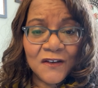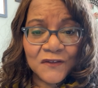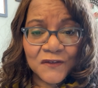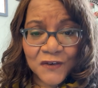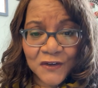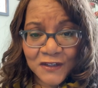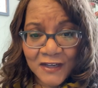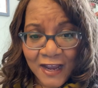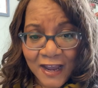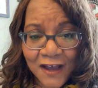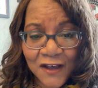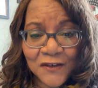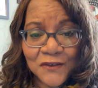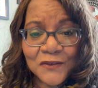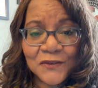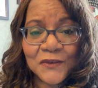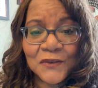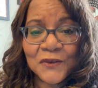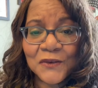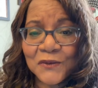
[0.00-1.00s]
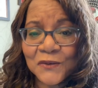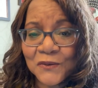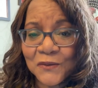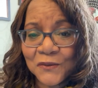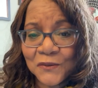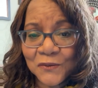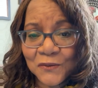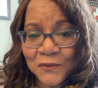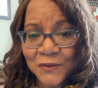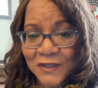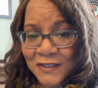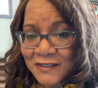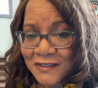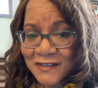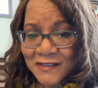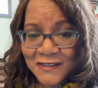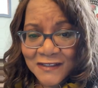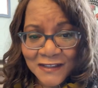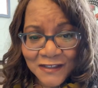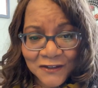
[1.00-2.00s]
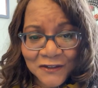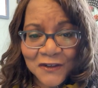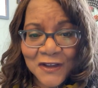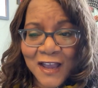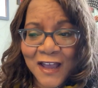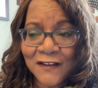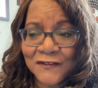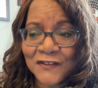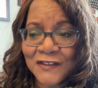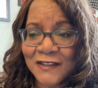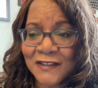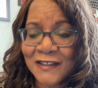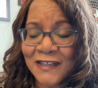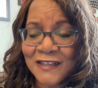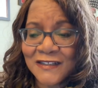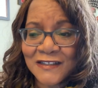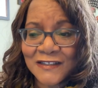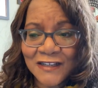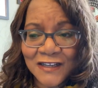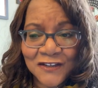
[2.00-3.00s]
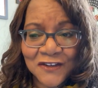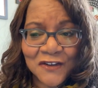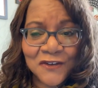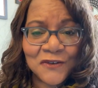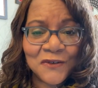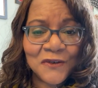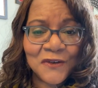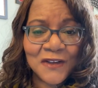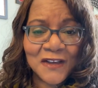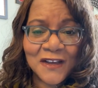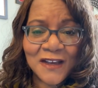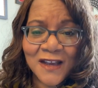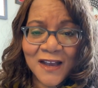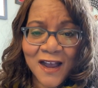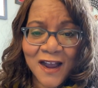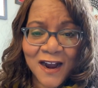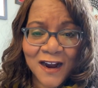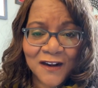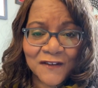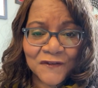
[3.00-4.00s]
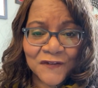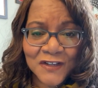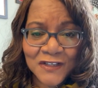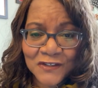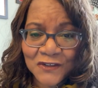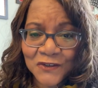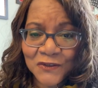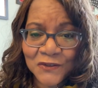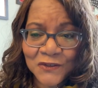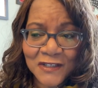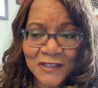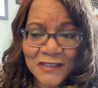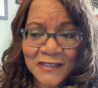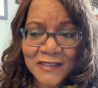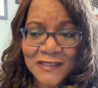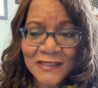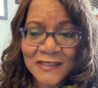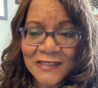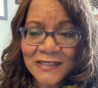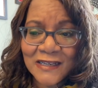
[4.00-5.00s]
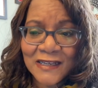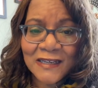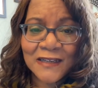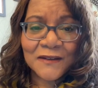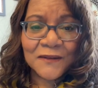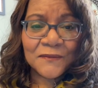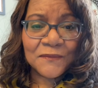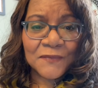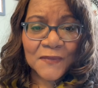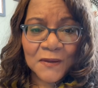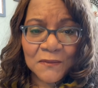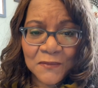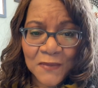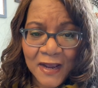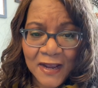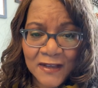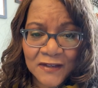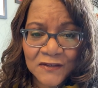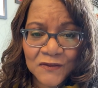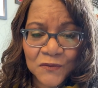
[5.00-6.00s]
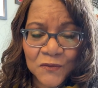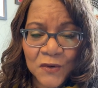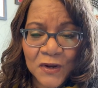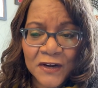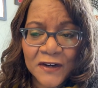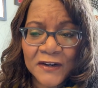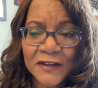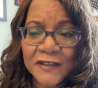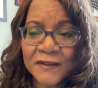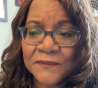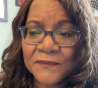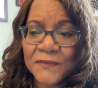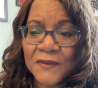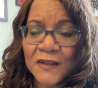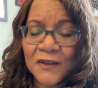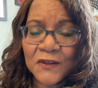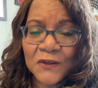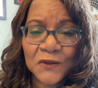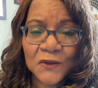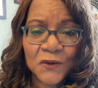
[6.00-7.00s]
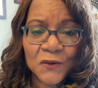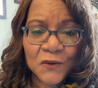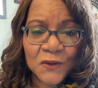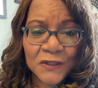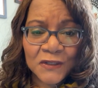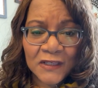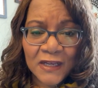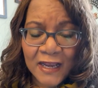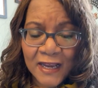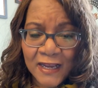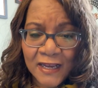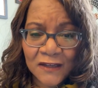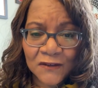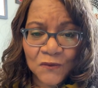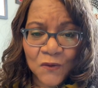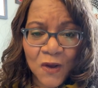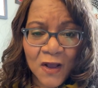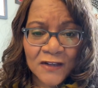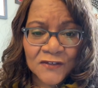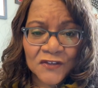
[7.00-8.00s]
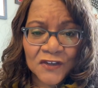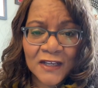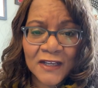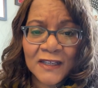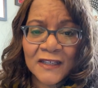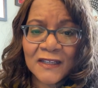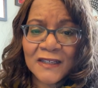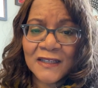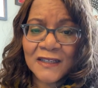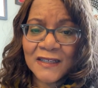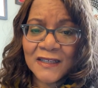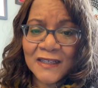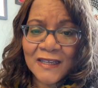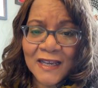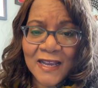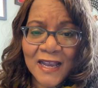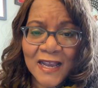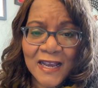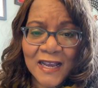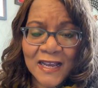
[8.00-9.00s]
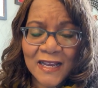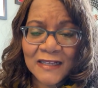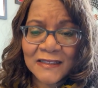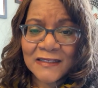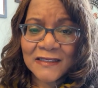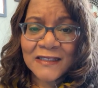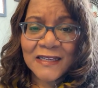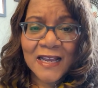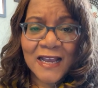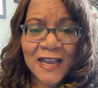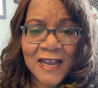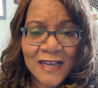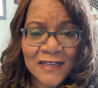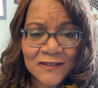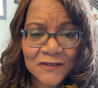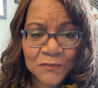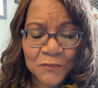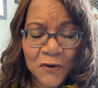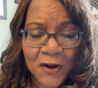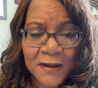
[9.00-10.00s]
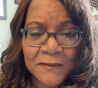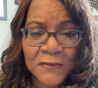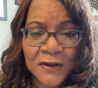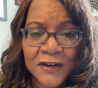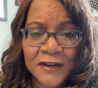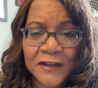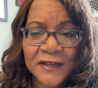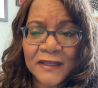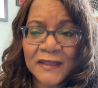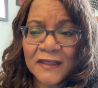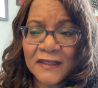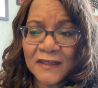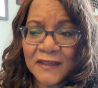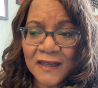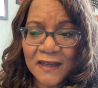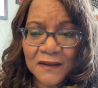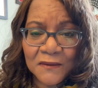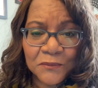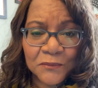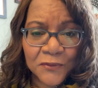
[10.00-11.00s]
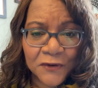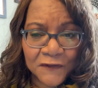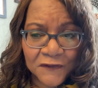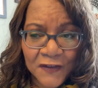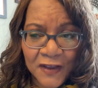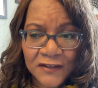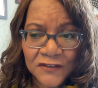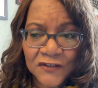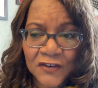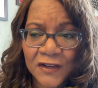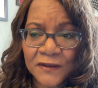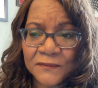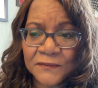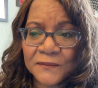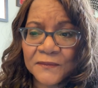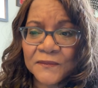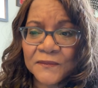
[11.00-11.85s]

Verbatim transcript: For now, we still have to continue our physical distancing, mask wearing, good hand washing, and as primary prevention.